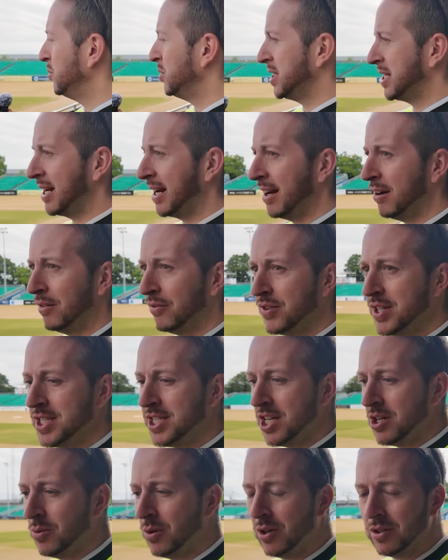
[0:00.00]
We did a little
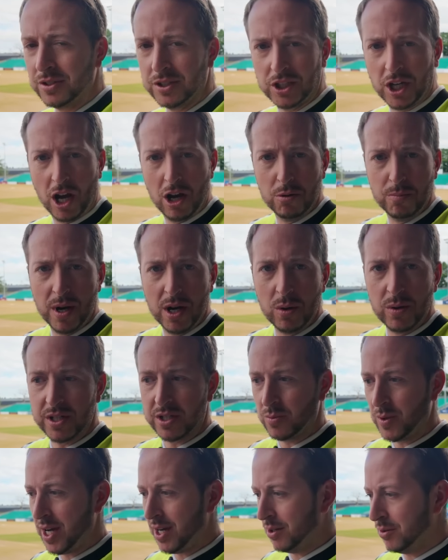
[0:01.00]
video on Como
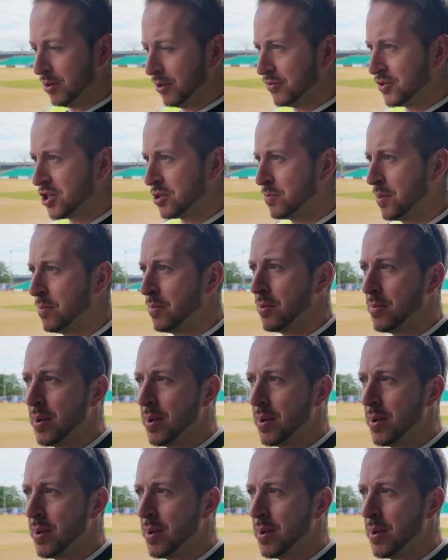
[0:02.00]
as well, who've just been